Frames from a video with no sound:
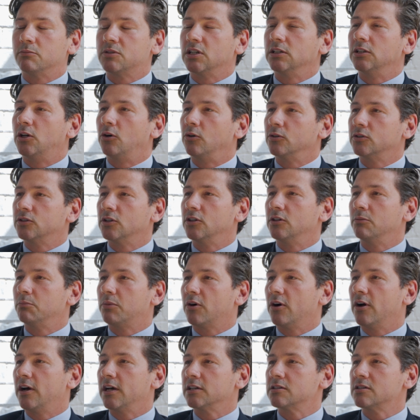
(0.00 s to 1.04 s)
to long term
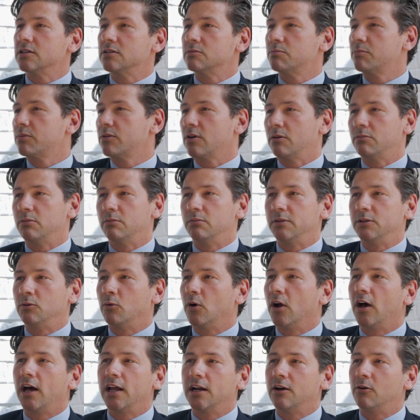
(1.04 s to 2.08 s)
price is probably
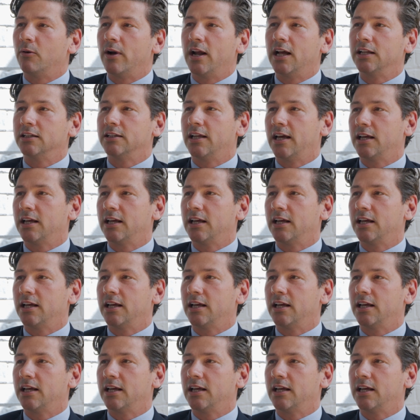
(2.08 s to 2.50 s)
right around